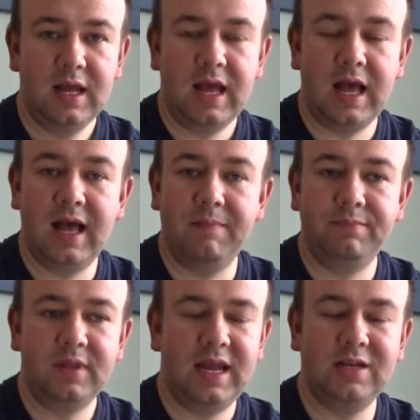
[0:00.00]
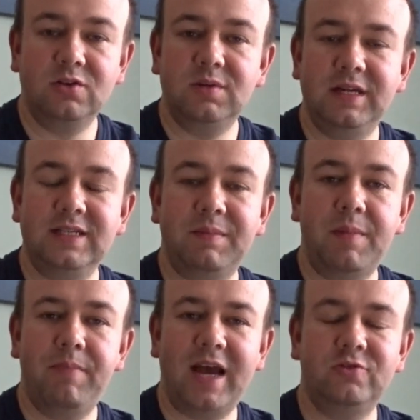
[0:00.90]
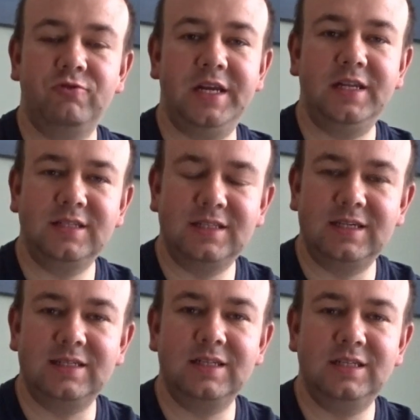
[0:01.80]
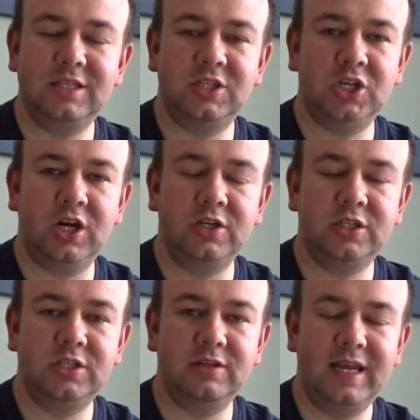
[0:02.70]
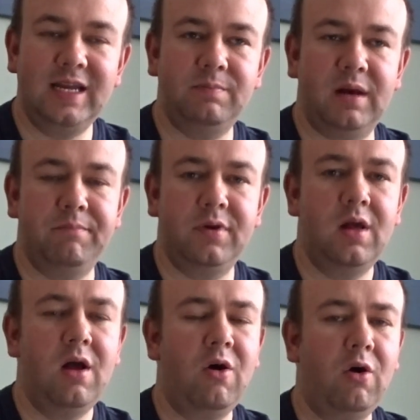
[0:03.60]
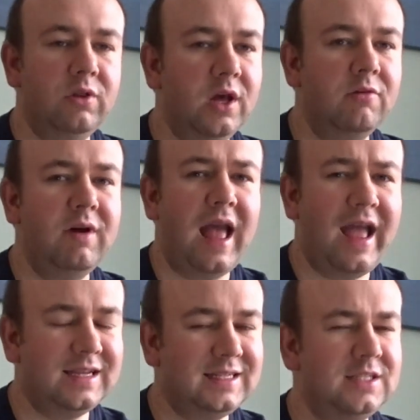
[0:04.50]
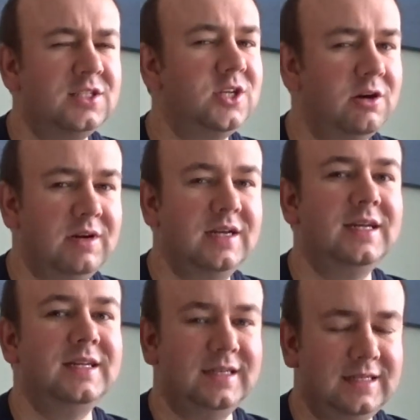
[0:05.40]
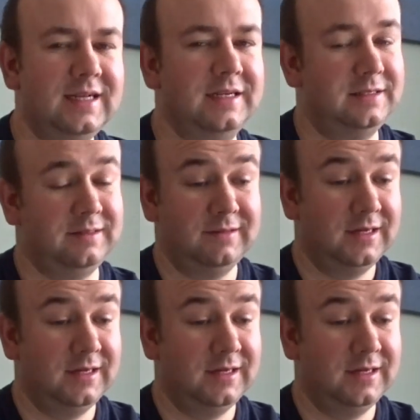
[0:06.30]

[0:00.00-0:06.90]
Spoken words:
It also means that my battery doesn't discharge to the heat pump, although excess solar does.